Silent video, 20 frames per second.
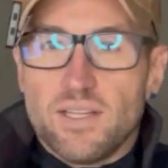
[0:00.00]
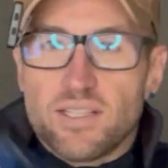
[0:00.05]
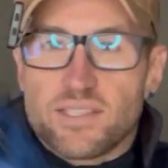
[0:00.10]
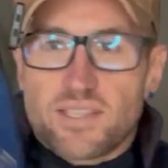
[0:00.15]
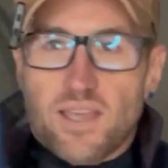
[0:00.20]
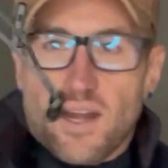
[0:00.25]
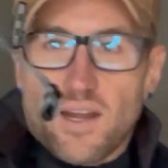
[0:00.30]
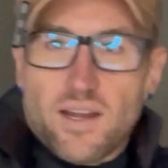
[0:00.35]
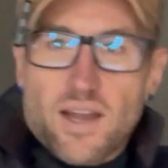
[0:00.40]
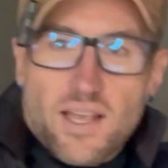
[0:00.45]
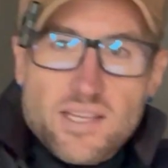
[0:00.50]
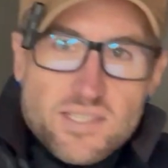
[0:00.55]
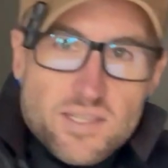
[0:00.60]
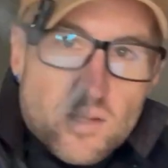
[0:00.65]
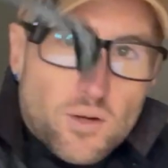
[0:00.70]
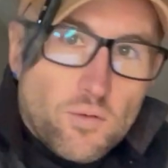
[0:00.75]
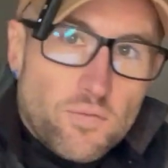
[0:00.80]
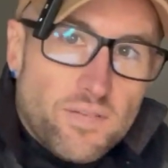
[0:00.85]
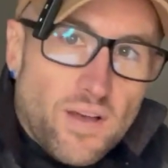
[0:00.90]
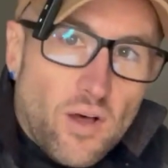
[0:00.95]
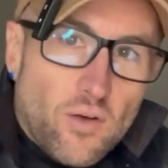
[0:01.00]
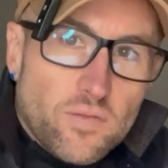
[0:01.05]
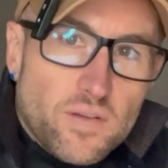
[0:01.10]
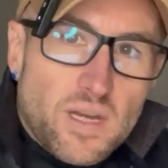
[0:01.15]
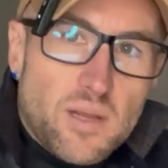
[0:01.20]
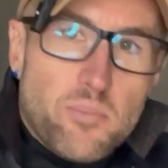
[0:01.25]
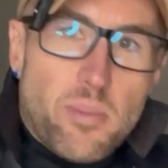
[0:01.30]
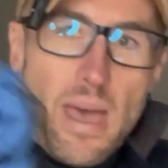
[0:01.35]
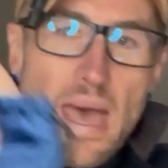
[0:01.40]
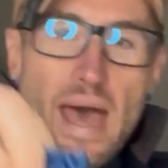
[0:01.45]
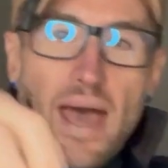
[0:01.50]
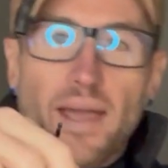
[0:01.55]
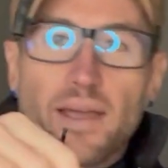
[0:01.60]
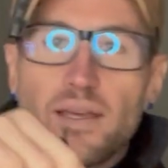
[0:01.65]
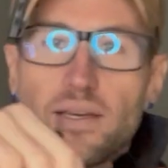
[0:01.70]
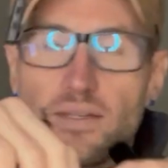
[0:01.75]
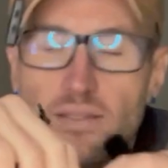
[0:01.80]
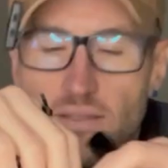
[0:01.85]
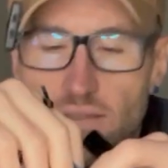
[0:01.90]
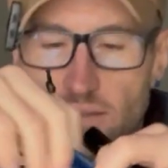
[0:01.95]
It's got a nice little velvety
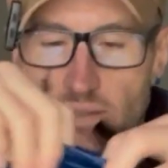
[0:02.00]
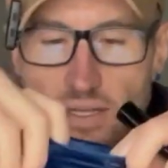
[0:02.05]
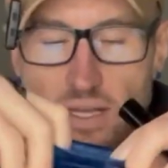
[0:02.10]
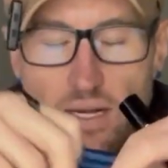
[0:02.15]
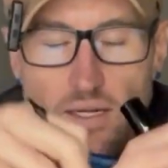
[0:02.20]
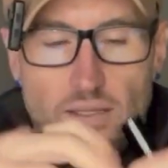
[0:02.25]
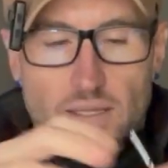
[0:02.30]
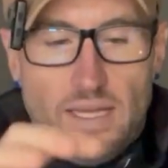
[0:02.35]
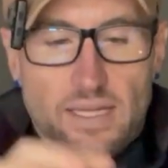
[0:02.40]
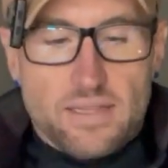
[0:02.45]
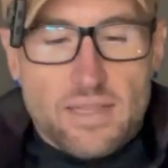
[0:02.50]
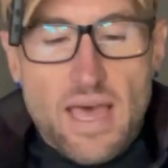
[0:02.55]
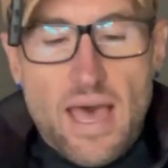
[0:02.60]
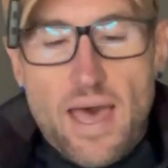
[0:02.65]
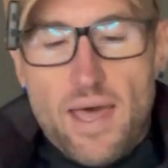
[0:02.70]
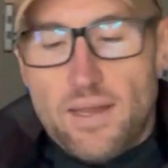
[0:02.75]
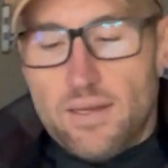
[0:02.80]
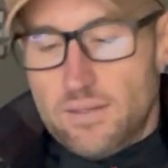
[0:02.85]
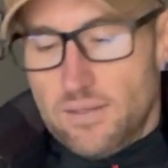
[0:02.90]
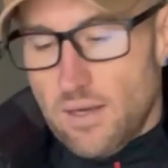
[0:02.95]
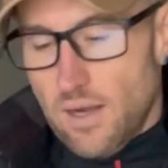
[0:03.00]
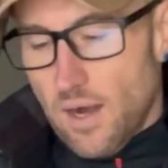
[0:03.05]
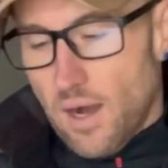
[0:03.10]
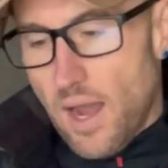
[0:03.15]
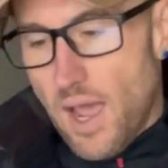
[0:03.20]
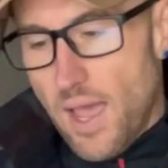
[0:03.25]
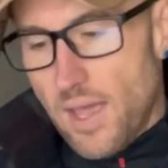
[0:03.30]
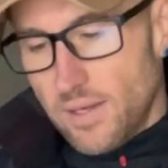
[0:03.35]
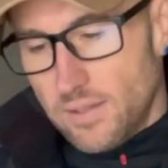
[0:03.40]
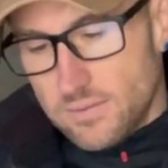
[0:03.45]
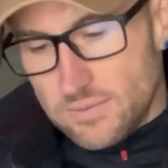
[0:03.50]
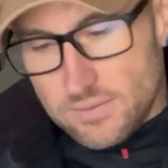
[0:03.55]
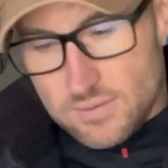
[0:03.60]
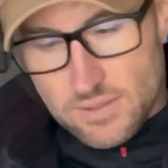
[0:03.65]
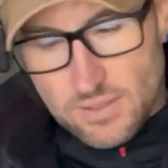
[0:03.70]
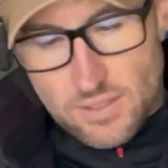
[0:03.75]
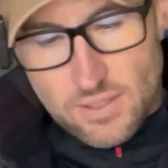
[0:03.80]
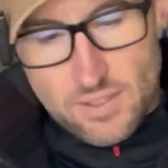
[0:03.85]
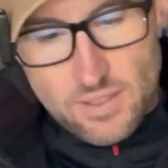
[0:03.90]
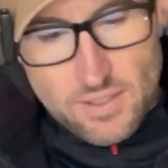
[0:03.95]
bag, kind of like that. All right,
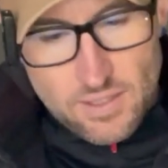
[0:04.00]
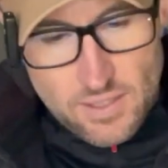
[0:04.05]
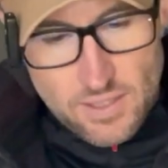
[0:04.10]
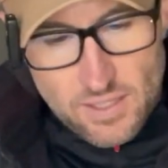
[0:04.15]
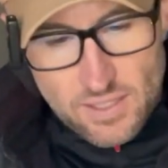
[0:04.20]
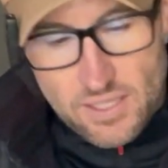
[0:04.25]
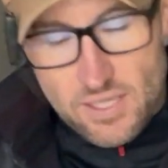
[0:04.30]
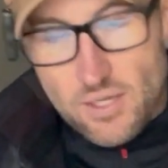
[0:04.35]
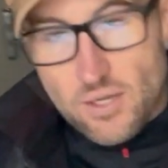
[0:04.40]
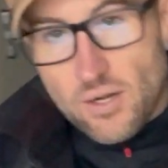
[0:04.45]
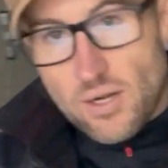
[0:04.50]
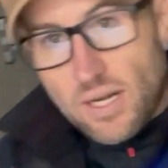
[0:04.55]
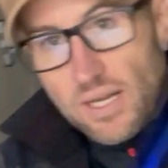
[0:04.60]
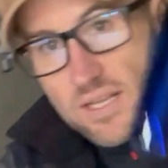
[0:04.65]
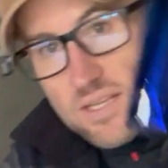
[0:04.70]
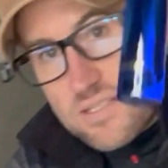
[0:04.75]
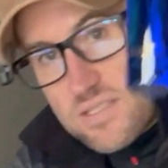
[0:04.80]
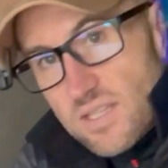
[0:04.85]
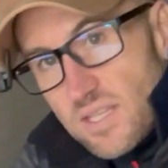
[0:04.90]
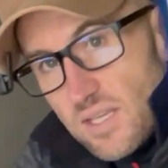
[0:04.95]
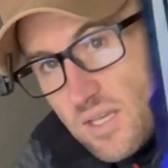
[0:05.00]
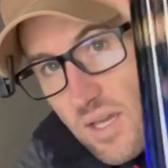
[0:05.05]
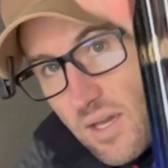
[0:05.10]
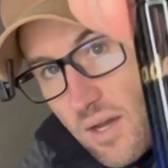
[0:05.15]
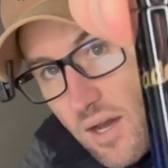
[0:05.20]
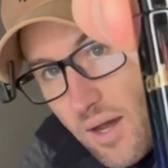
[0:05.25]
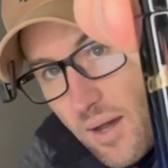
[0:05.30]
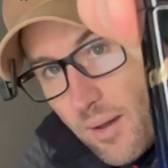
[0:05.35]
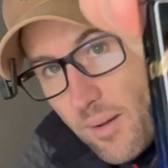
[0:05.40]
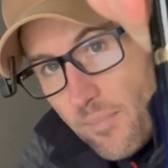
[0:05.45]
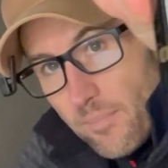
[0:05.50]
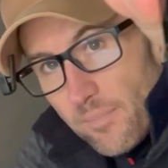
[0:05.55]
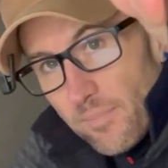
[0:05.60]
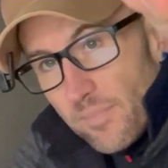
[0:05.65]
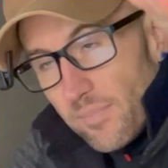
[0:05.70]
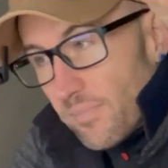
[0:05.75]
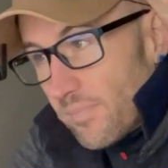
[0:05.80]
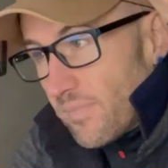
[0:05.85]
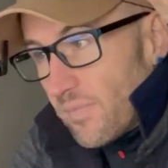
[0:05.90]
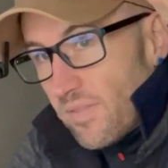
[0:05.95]
here is the
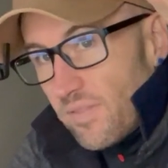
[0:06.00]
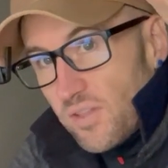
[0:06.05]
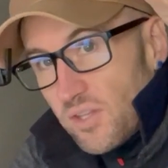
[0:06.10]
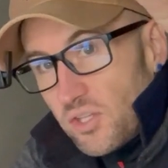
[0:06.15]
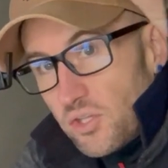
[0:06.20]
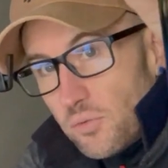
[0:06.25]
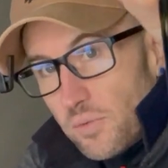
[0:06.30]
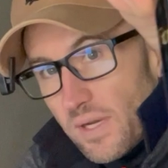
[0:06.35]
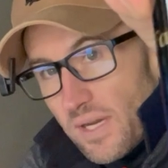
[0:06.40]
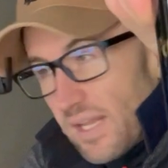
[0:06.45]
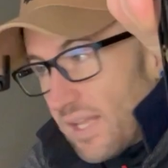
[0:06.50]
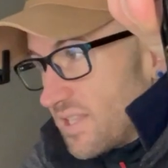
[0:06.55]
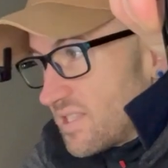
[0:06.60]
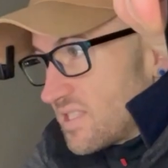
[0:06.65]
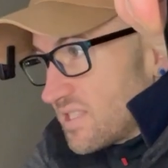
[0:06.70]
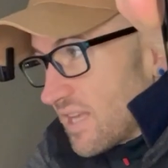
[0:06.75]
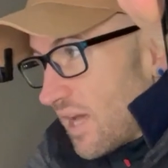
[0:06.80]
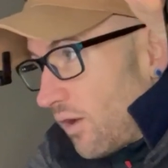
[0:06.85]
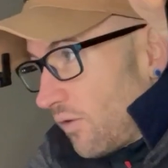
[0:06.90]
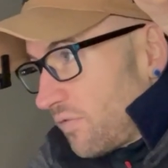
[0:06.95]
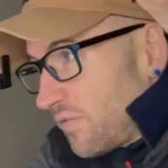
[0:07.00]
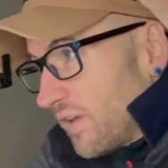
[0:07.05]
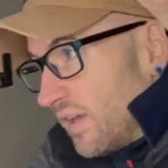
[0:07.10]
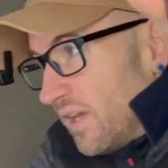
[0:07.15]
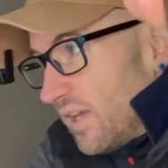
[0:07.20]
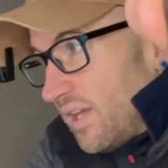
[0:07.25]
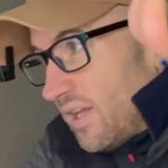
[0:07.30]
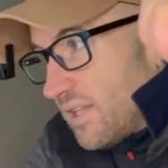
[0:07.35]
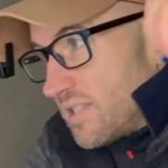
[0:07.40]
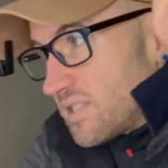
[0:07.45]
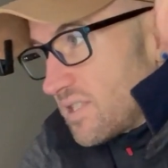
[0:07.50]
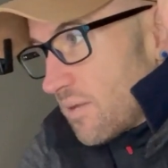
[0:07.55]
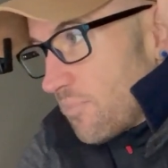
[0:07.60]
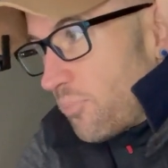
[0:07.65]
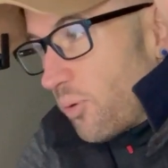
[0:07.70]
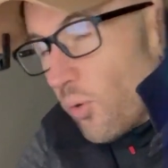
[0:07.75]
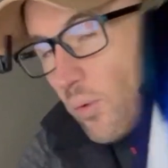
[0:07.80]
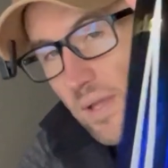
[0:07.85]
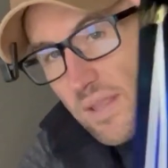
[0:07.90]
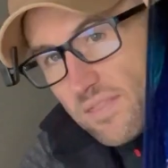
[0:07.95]
unit itself. It's
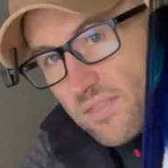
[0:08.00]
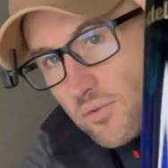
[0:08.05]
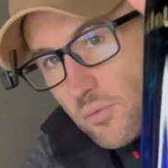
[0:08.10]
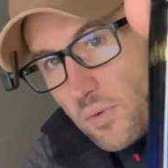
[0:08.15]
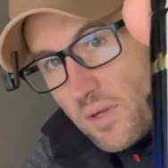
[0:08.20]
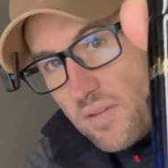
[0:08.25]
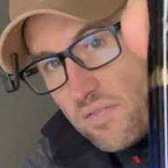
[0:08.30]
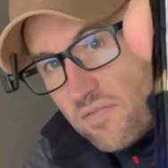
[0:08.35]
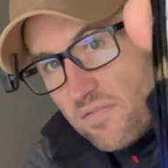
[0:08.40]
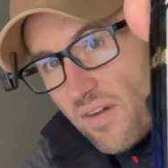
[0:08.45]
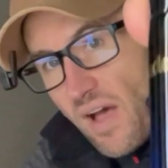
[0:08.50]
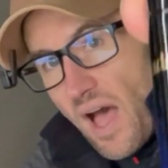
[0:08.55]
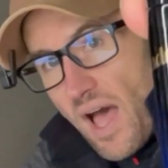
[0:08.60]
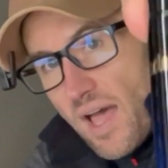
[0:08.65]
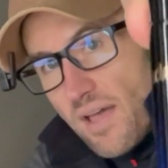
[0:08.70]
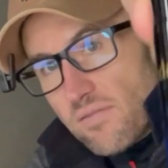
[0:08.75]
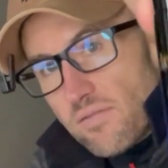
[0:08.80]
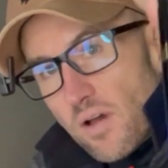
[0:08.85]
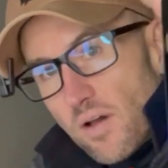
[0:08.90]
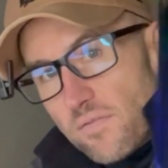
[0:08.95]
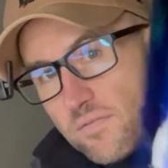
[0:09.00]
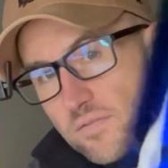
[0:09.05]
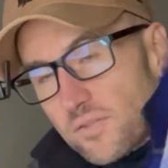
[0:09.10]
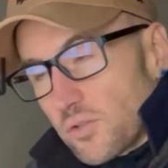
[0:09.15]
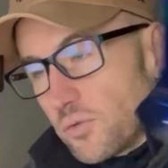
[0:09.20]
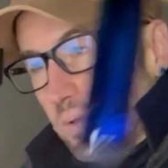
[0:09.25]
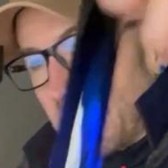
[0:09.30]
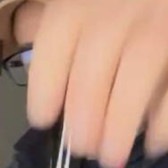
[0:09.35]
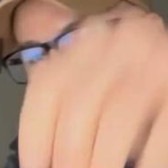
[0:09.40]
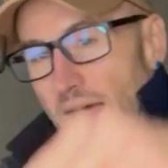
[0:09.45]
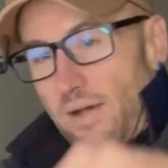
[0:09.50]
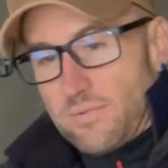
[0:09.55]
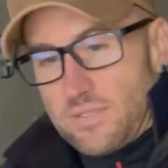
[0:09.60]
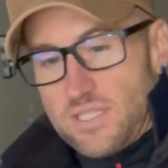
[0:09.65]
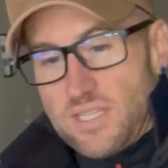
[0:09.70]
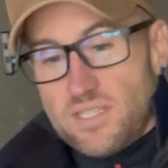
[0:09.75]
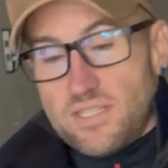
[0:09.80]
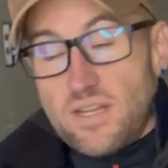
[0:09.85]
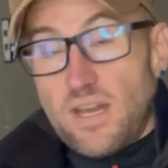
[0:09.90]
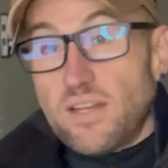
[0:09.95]
0.35 fluid
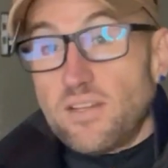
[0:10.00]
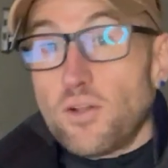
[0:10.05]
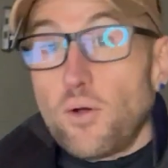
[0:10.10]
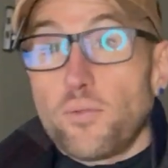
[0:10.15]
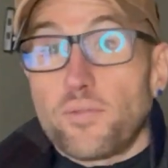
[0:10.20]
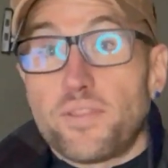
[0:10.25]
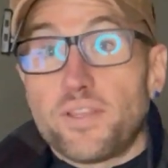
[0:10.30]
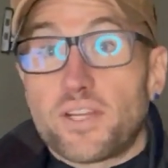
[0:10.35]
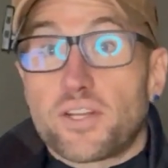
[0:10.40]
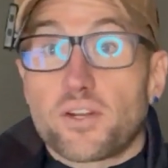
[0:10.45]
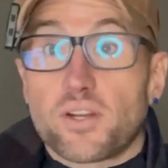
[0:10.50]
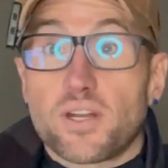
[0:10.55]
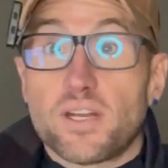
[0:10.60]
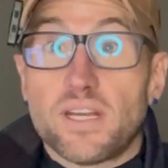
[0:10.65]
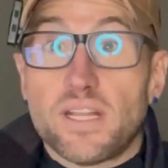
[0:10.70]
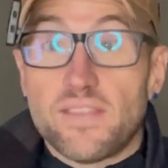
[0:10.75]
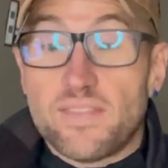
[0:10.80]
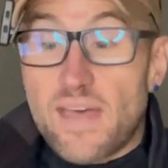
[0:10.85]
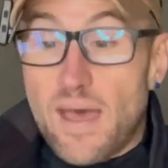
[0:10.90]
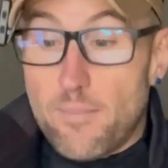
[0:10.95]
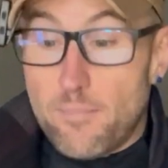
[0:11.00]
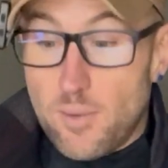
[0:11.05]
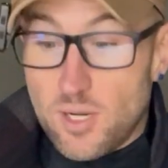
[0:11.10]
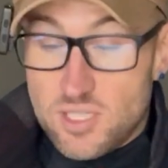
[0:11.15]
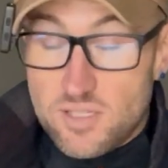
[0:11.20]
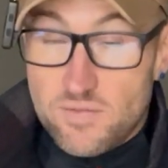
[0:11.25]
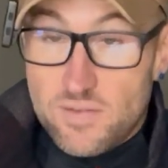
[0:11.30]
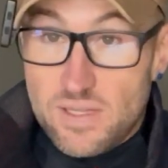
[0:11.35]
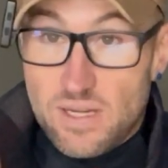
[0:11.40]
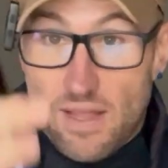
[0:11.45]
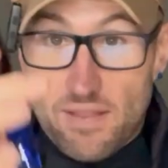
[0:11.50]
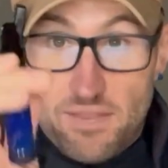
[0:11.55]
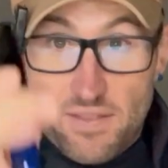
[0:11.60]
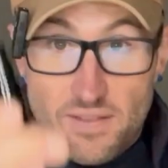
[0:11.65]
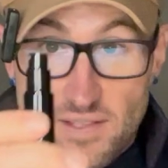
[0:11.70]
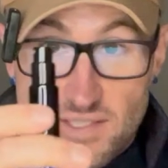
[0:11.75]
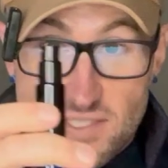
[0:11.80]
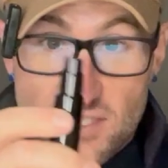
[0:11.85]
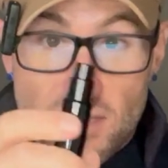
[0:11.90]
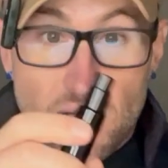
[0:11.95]
ounces, and I don't think you're going to need that much of it. I
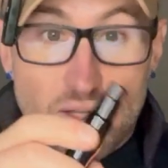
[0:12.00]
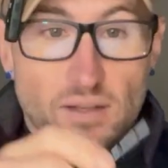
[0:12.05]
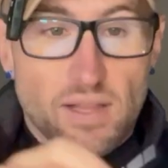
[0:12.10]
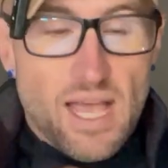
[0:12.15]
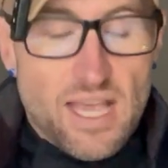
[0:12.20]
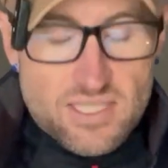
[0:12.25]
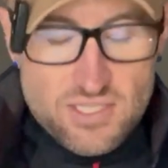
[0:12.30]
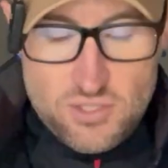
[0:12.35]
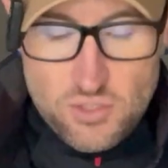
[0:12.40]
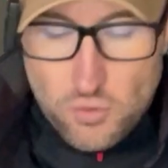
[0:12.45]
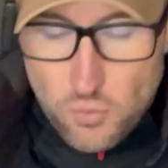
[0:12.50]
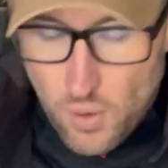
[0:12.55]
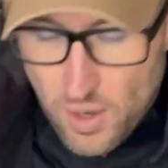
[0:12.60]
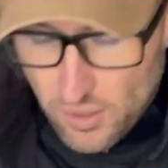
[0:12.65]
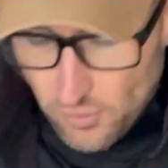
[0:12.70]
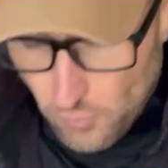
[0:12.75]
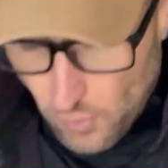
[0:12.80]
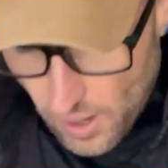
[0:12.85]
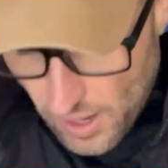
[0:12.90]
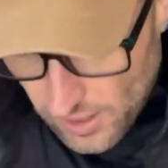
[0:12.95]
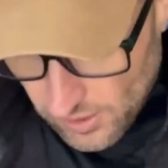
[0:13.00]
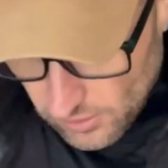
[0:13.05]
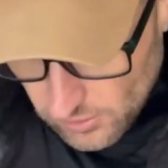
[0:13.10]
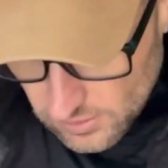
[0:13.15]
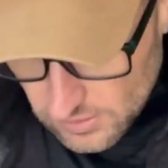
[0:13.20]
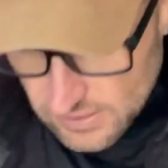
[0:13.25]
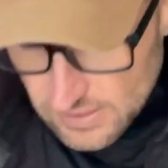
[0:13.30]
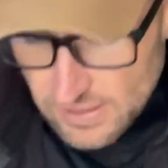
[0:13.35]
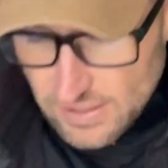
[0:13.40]
this is going to last you quite a while.